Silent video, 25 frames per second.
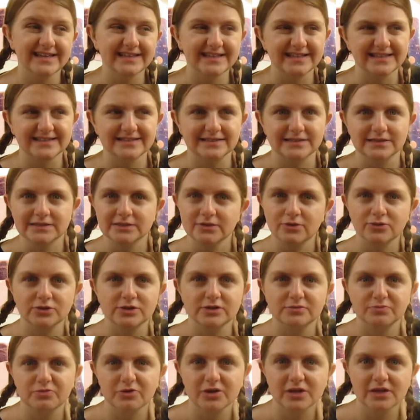it is not
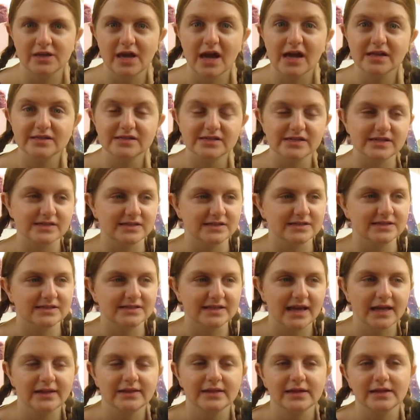spring yet, it is
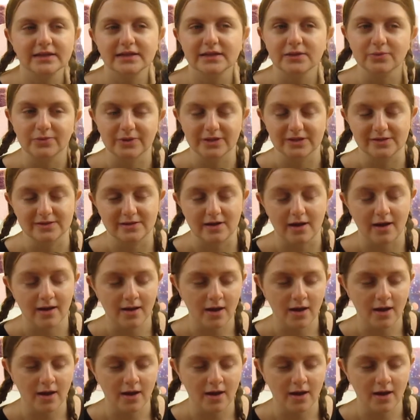technically winter.